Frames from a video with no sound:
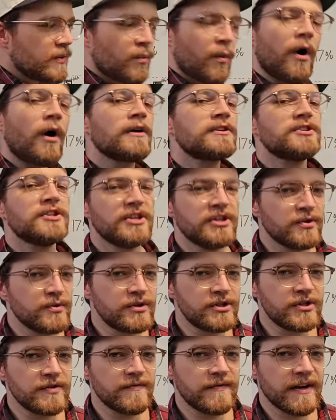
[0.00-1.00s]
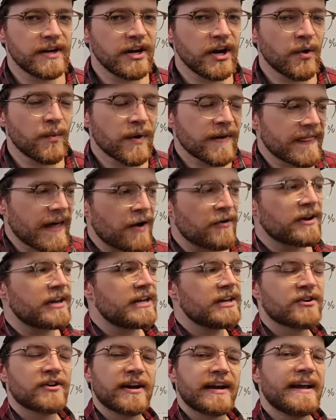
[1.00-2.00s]
watch a YouTube video without
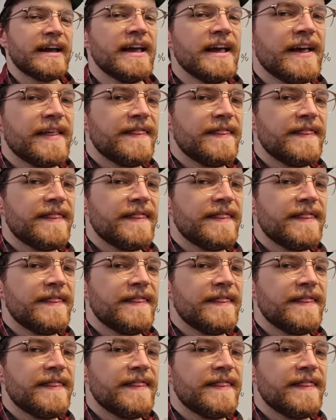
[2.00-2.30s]
hearing